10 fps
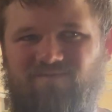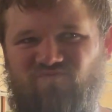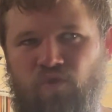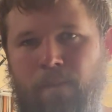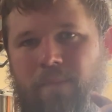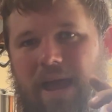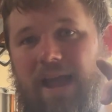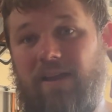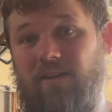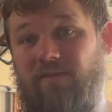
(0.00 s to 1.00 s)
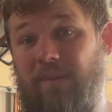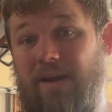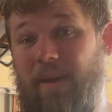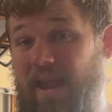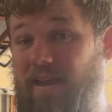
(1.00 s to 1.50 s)
the back of my
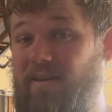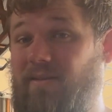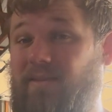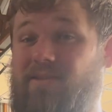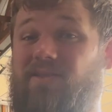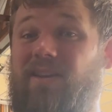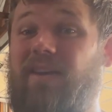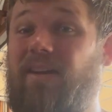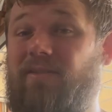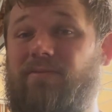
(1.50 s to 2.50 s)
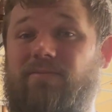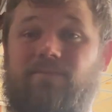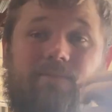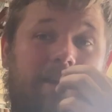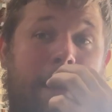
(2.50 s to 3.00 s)
pan is leaking,
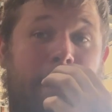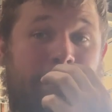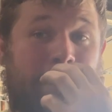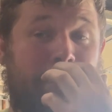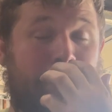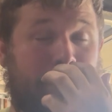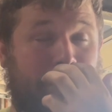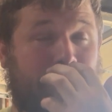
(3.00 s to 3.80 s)
the gasket.